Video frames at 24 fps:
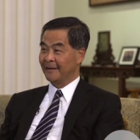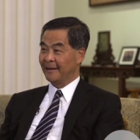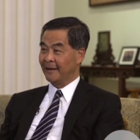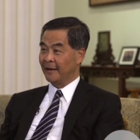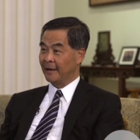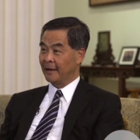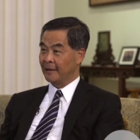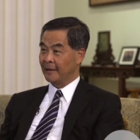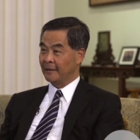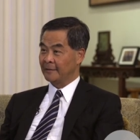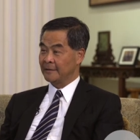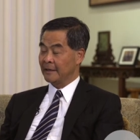
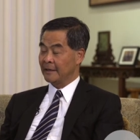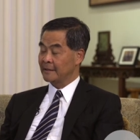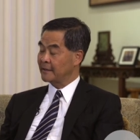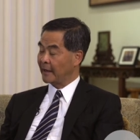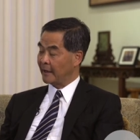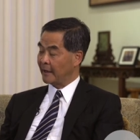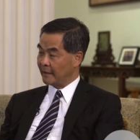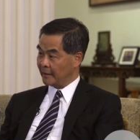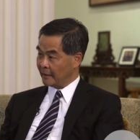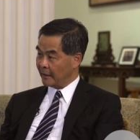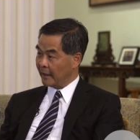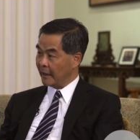Uh, yes,
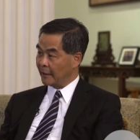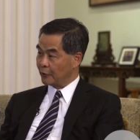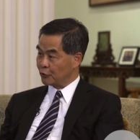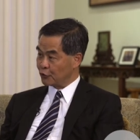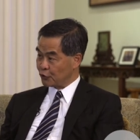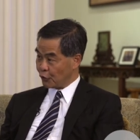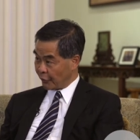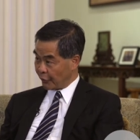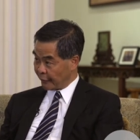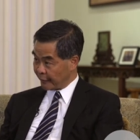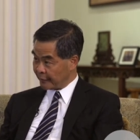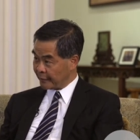I, I
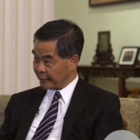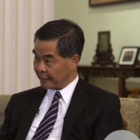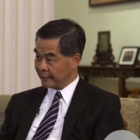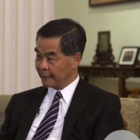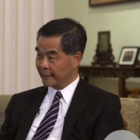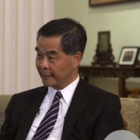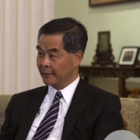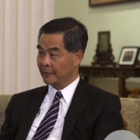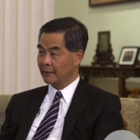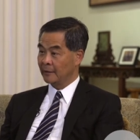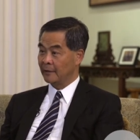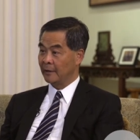enjoy it.
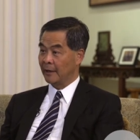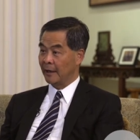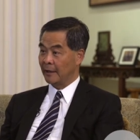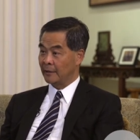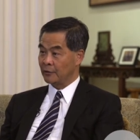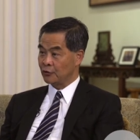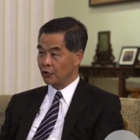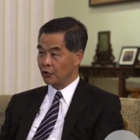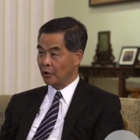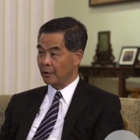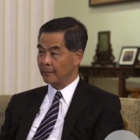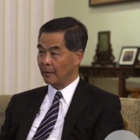I
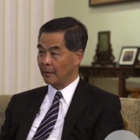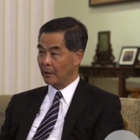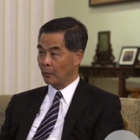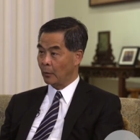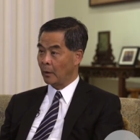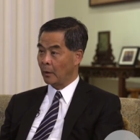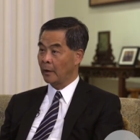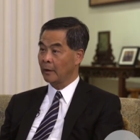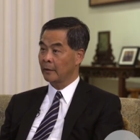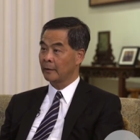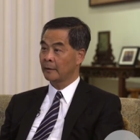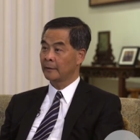enjoy my
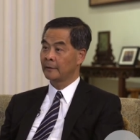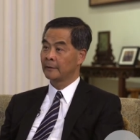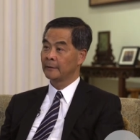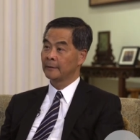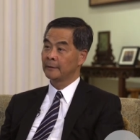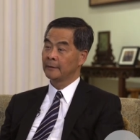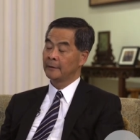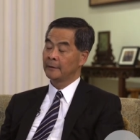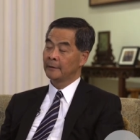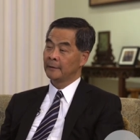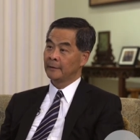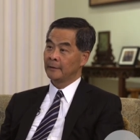work.
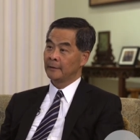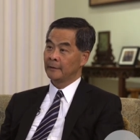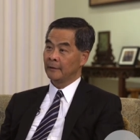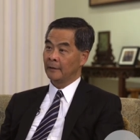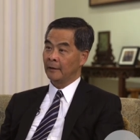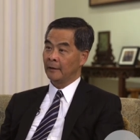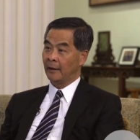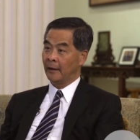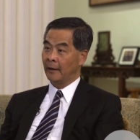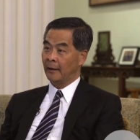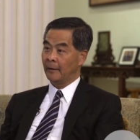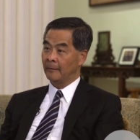
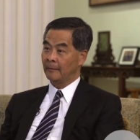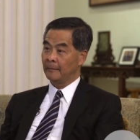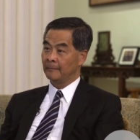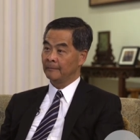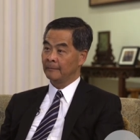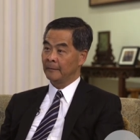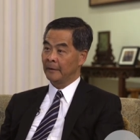Uh,